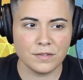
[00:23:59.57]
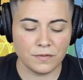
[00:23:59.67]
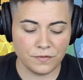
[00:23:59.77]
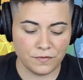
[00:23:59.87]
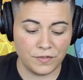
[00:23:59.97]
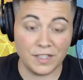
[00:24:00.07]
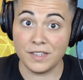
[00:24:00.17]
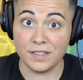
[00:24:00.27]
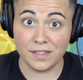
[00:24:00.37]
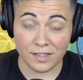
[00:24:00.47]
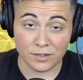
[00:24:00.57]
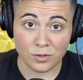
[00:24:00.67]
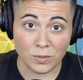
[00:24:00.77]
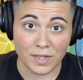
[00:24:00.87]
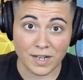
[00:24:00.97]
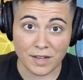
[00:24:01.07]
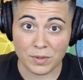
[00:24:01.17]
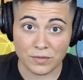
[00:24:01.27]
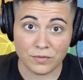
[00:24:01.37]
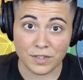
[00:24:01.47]
feeling things the way that I've
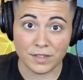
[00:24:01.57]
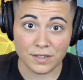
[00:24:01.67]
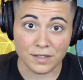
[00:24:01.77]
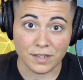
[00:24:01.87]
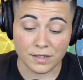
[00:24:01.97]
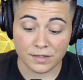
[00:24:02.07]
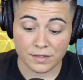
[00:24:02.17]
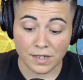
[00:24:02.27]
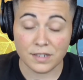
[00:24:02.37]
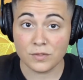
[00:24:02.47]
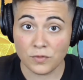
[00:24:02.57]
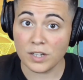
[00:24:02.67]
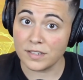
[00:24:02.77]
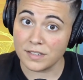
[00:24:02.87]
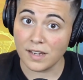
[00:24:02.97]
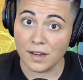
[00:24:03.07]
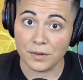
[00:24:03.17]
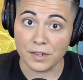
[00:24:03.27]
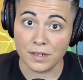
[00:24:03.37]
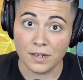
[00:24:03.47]
been feeling things, and it's fucking
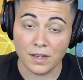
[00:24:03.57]
scary.